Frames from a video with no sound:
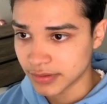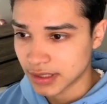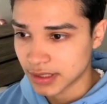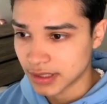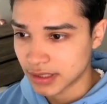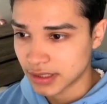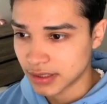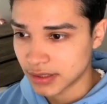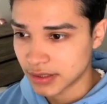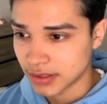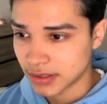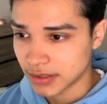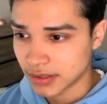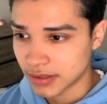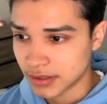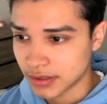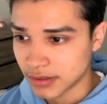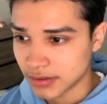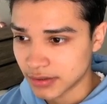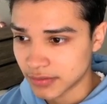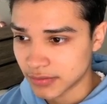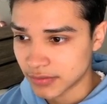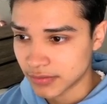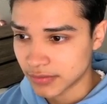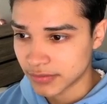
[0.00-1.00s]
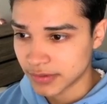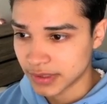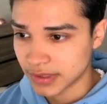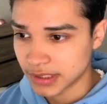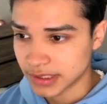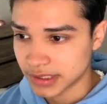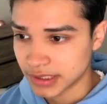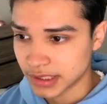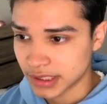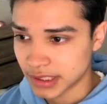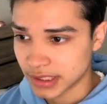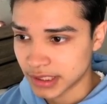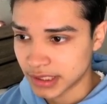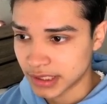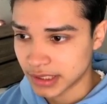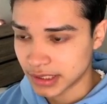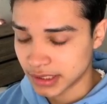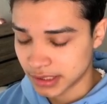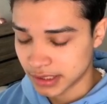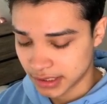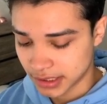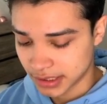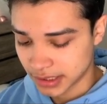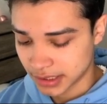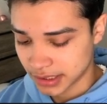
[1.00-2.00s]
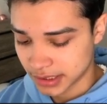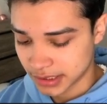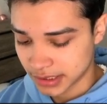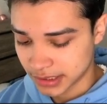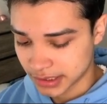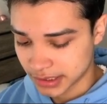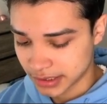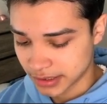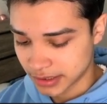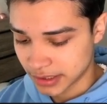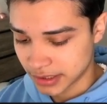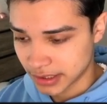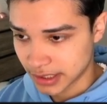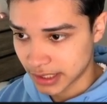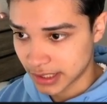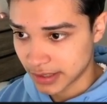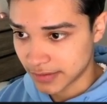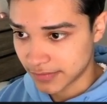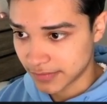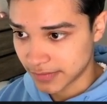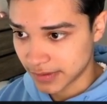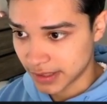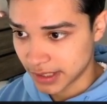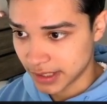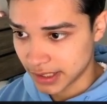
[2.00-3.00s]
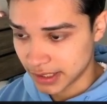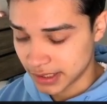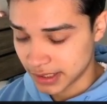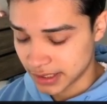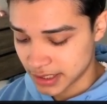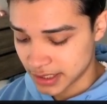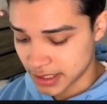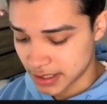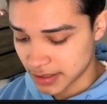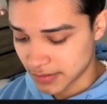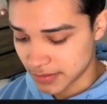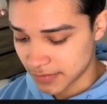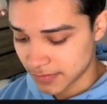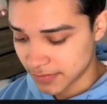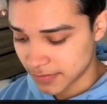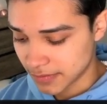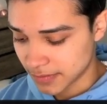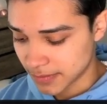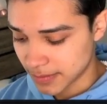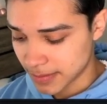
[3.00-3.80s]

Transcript: Here we said it's going to have a div,